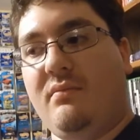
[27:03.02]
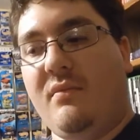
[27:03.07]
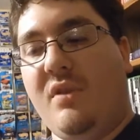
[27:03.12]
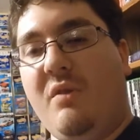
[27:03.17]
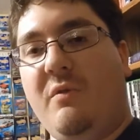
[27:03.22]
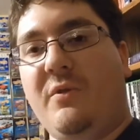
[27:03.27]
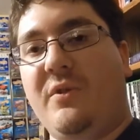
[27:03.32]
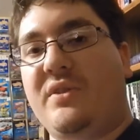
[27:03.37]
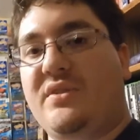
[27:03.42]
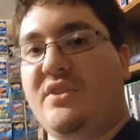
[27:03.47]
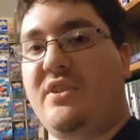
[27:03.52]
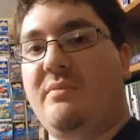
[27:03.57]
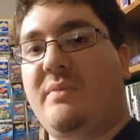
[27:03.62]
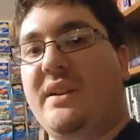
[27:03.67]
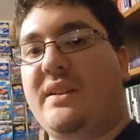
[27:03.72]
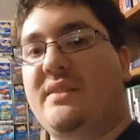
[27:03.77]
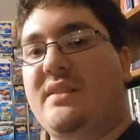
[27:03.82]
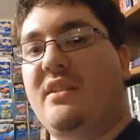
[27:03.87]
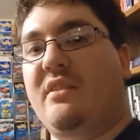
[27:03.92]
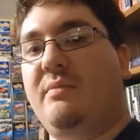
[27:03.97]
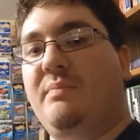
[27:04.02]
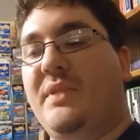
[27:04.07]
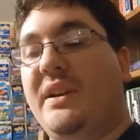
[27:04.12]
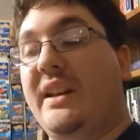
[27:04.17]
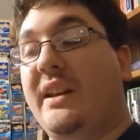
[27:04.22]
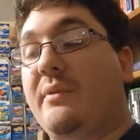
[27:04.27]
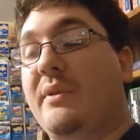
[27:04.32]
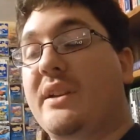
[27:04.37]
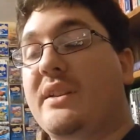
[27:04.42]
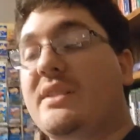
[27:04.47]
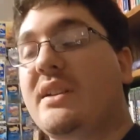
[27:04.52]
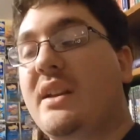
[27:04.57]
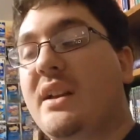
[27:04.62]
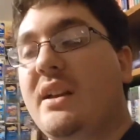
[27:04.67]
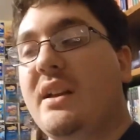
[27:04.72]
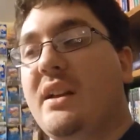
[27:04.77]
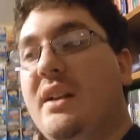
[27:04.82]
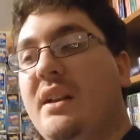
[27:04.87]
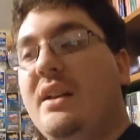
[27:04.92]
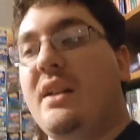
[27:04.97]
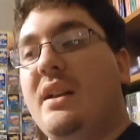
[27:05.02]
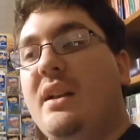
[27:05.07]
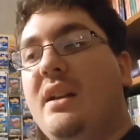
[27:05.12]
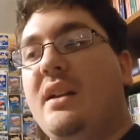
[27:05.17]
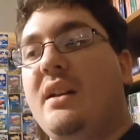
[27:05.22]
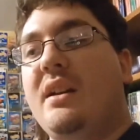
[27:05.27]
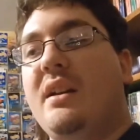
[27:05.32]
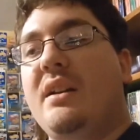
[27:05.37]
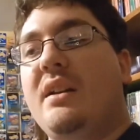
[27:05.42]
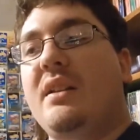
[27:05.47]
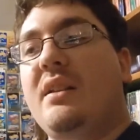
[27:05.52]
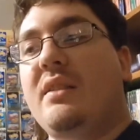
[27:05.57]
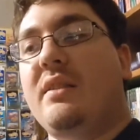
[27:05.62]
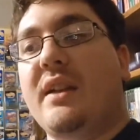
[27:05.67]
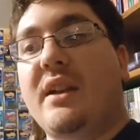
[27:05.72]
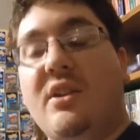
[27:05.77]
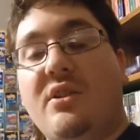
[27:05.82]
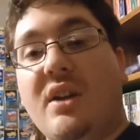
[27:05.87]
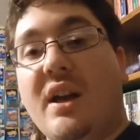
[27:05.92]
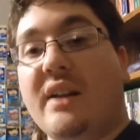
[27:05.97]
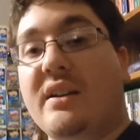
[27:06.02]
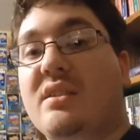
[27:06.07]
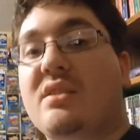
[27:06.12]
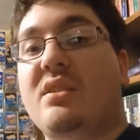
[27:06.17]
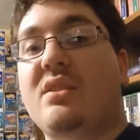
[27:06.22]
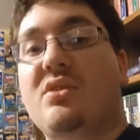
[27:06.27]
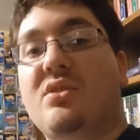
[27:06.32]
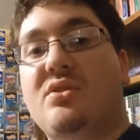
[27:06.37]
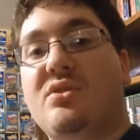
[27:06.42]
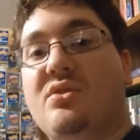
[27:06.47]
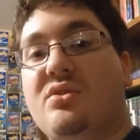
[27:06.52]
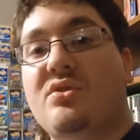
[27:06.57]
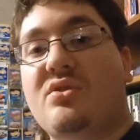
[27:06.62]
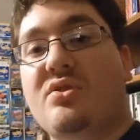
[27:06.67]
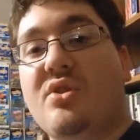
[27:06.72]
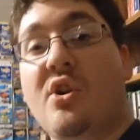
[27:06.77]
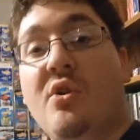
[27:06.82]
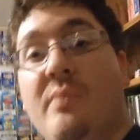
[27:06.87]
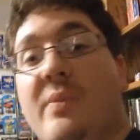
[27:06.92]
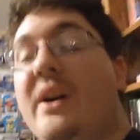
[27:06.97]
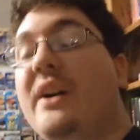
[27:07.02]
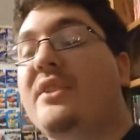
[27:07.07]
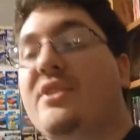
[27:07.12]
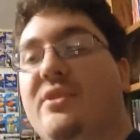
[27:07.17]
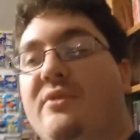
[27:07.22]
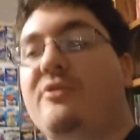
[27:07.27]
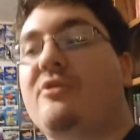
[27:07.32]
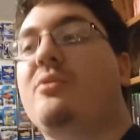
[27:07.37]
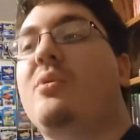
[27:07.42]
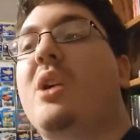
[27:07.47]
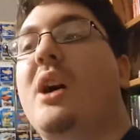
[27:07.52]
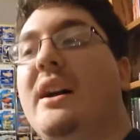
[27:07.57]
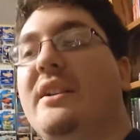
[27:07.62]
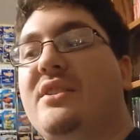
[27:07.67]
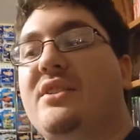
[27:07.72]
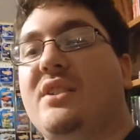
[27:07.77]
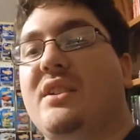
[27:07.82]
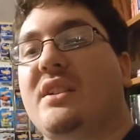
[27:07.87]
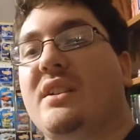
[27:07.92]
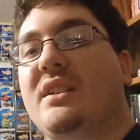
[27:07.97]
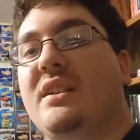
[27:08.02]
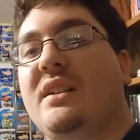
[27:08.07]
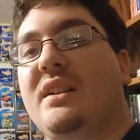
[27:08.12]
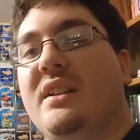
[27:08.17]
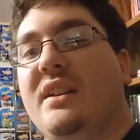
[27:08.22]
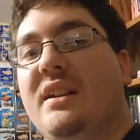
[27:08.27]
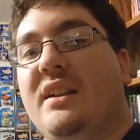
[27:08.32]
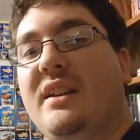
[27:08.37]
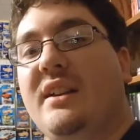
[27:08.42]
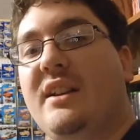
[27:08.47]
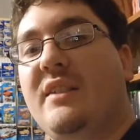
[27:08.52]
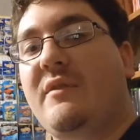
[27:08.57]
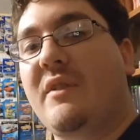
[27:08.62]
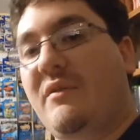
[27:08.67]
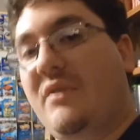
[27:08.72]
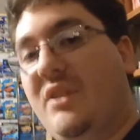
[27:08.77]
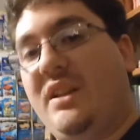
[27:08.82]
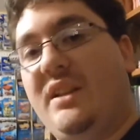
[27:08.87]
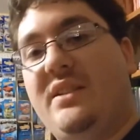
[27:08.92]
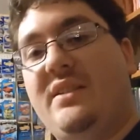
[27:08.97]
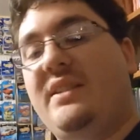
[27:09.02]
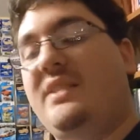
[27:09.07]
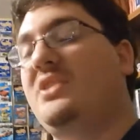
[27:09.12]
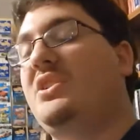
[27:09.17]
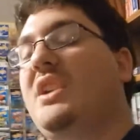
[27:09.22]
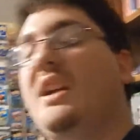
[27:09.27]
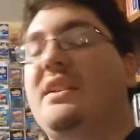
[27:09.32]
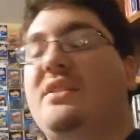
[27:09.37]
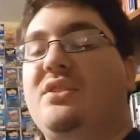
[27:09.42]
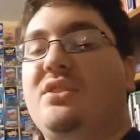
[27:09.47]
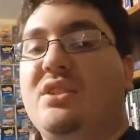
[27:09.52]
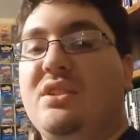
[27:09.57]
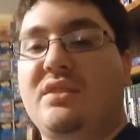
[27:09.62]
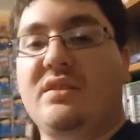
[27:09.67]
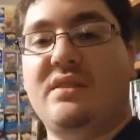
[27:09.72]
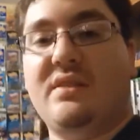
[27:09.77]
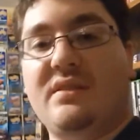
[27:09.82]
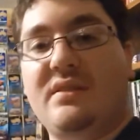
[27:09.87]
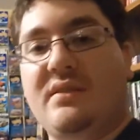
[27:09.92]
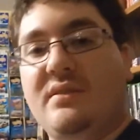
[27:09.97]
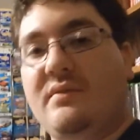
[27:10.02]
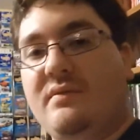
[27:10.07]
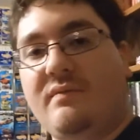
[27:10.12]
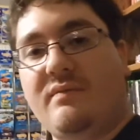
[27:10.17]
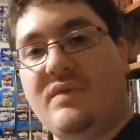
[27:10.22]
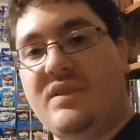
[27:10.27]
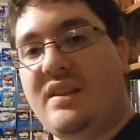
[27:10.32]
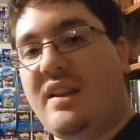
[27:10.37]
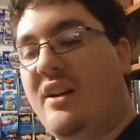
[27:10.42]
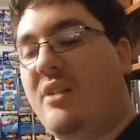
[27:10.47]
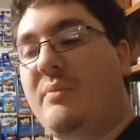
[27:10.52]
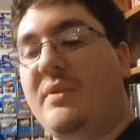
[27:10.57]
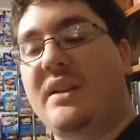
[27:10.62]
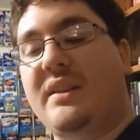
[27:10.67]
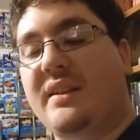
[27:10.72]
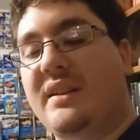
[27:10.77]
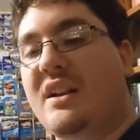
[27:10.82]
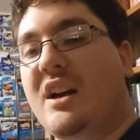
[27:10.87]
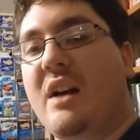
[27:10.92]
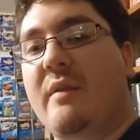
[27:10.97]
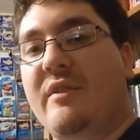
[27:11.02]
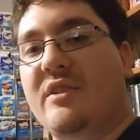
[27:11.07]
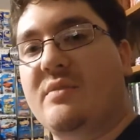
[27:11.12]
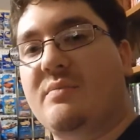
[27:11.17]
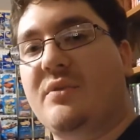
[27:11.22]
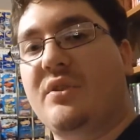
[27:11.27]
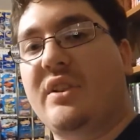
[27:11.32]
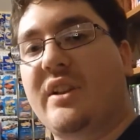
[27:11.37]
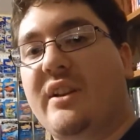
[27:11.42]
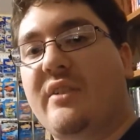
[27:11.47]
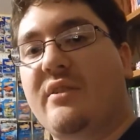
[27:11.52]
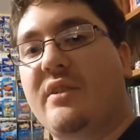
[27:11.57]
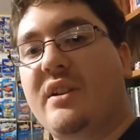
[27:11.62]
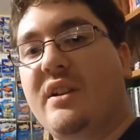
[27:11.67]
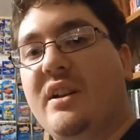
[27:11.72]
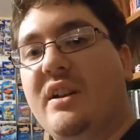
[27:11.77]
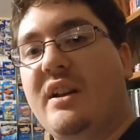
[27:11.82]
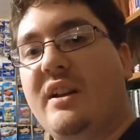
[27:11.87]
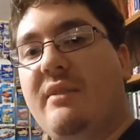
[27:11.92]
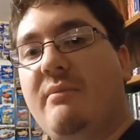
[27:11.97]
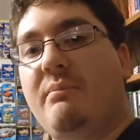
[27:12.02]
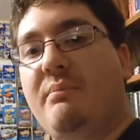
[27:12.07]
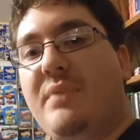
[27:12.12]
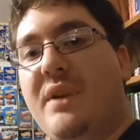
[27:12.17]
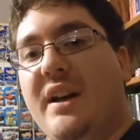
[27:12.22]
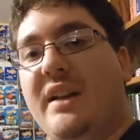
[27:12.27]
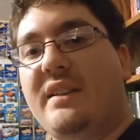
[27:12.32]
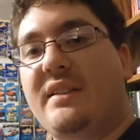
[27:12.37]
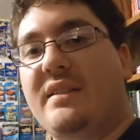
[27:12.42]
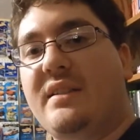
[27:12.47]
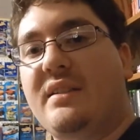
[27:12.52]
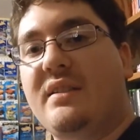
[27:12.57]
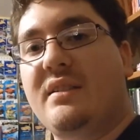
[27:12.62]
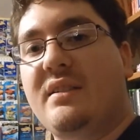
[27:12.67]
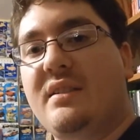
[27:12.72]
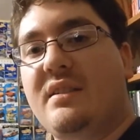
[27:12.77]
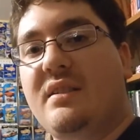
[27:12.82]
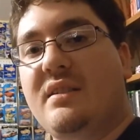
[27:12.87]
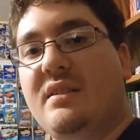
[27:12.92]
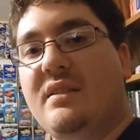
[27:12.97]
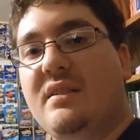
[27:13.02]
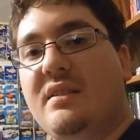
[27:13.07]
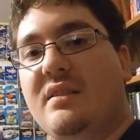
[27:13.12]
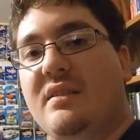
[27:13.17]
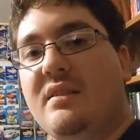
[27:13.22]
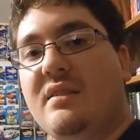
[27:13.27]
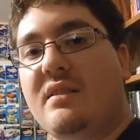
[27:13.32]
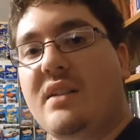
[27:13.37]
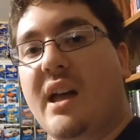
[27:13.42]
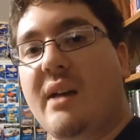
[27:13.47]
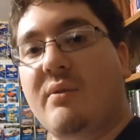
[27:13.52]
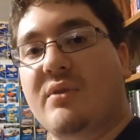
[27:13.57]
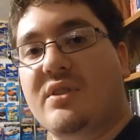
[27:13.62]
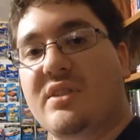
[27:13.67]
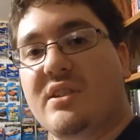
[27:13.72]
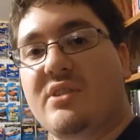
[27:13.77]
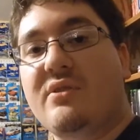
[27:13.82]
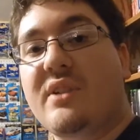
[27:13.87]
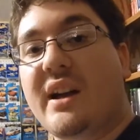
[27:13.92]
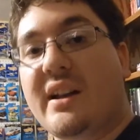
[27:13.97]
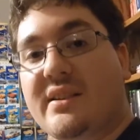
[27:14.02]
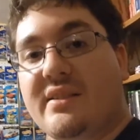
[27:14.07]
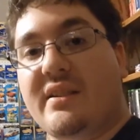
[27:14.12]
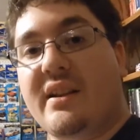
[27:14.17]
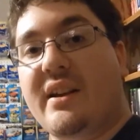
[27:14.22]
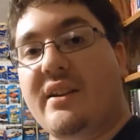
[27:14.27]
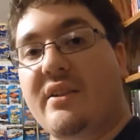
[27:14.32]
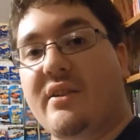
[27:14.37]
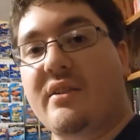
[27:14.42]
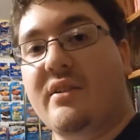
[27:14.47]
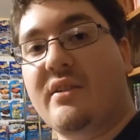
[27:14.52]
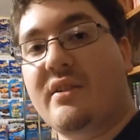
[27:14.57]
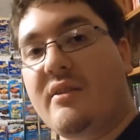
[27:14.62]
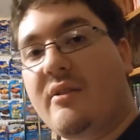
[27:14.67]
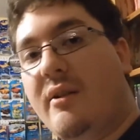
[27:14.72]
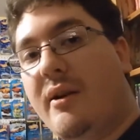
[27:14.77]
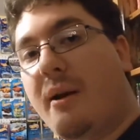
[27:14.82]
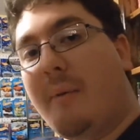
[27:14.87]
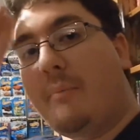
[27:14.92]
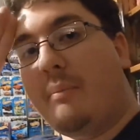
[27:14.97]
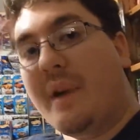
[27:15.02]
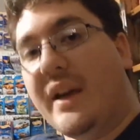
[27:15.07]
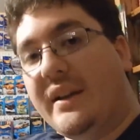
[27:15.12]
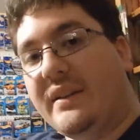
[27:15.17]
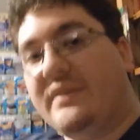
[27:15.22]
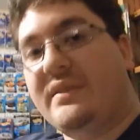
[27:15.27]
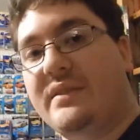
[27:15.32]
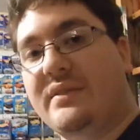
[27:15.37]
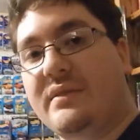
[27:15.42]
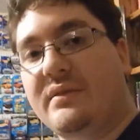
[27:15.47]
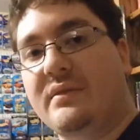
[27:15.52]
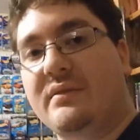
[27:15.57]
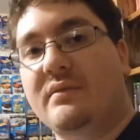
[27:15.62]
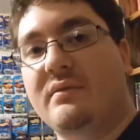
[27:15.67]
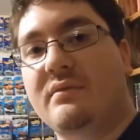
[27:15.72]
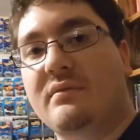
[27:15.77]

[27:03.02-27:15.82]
overexert myself. But anyways, thank you guys so much for watching. If you have any suggestions, tell me in the comments below. But, I will see you guys later. Peace!